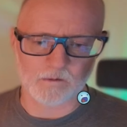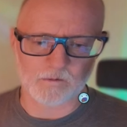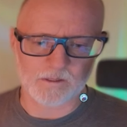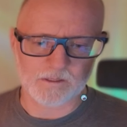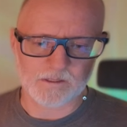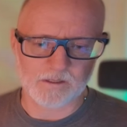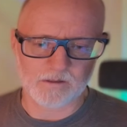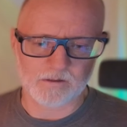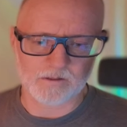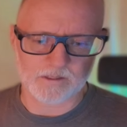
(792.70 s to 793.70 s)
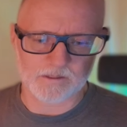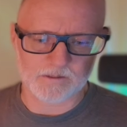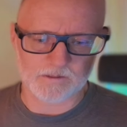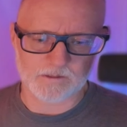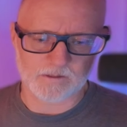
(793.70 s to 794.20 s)
this here
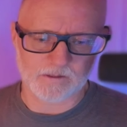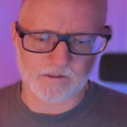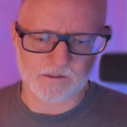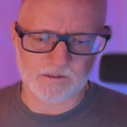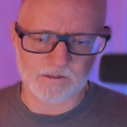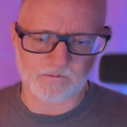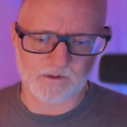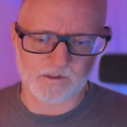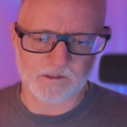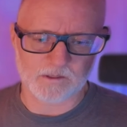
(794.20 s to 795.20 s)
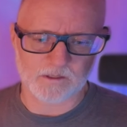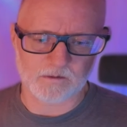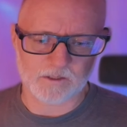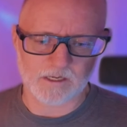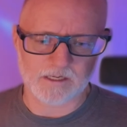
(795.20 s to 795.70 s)
is this is the finishing
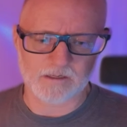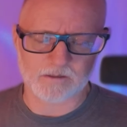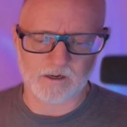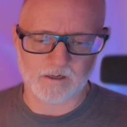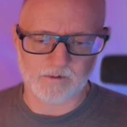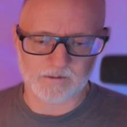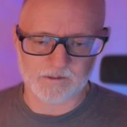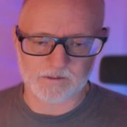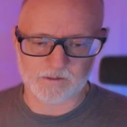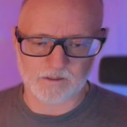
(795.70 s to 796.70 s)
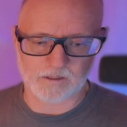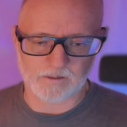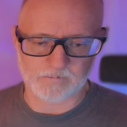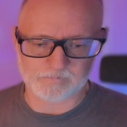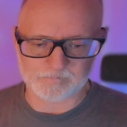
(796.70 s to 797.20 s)
sequence, and I need to talk about this.
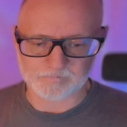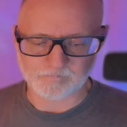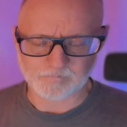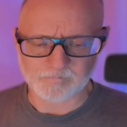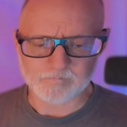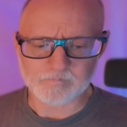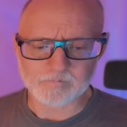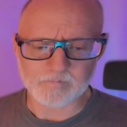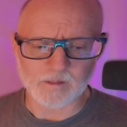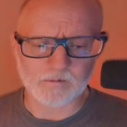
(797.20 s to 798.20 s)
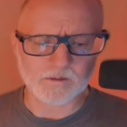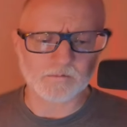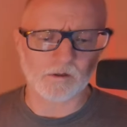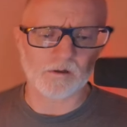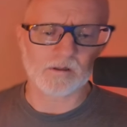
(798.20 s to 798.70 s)
Um, first
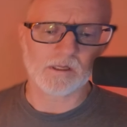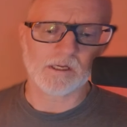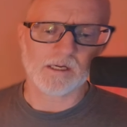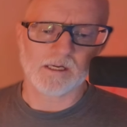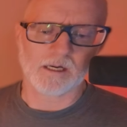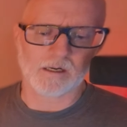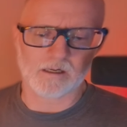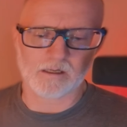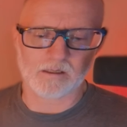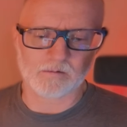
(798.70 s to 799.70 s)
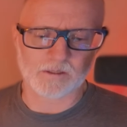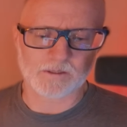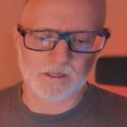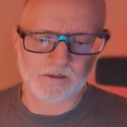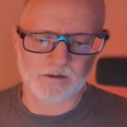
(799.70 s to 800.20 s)
of all uh, Ron
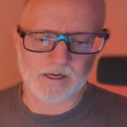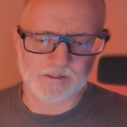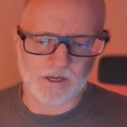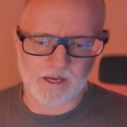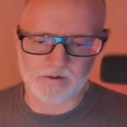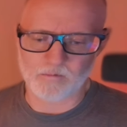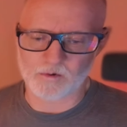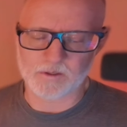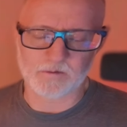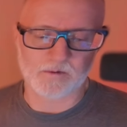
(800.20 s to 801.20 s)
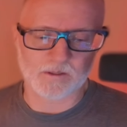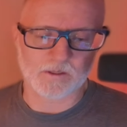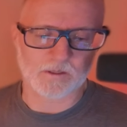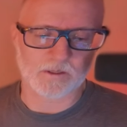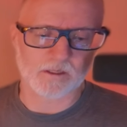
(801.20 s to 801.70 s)
Steiner has added more to the
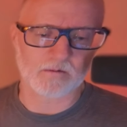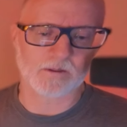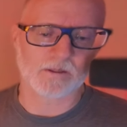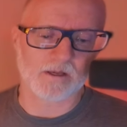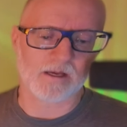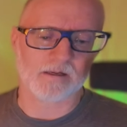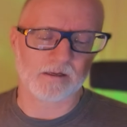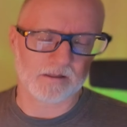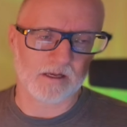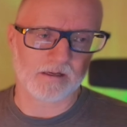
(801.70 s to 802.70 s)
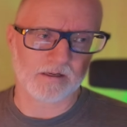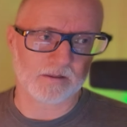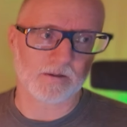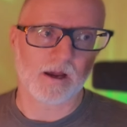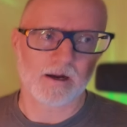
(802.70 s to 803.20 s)
finishing sequence than than
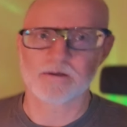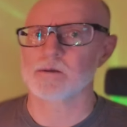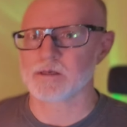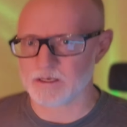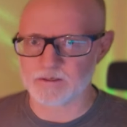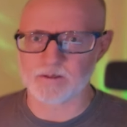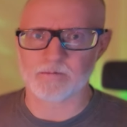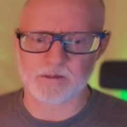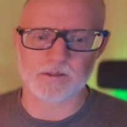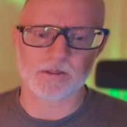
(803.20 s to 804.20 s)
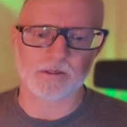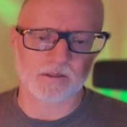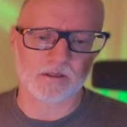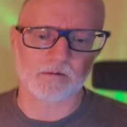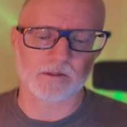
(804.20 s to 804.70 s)
is actually in the finishing
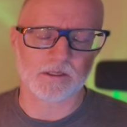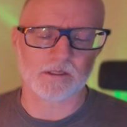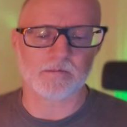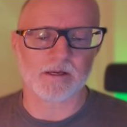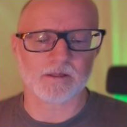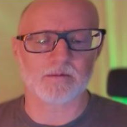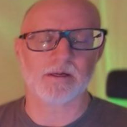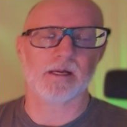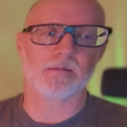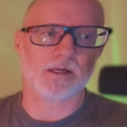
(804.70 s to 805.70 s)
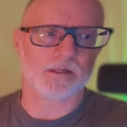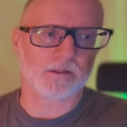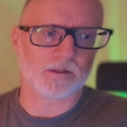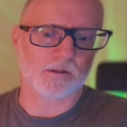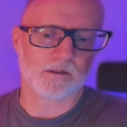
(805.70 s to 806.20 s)
sequence. He's made some
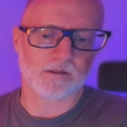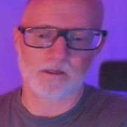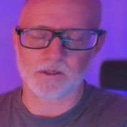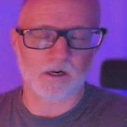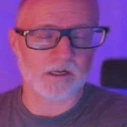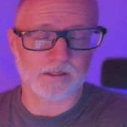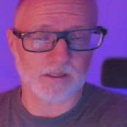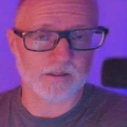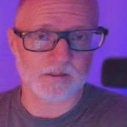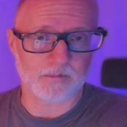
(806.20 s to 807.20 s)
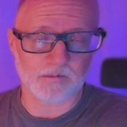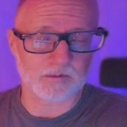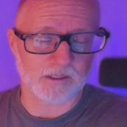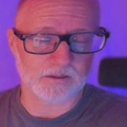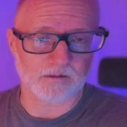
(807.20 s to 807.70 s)
adaptations to Ashtanga. Tends, people
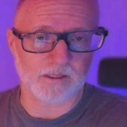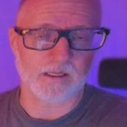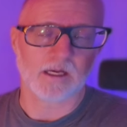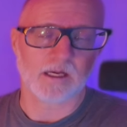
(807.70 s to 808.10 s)
tend to do that.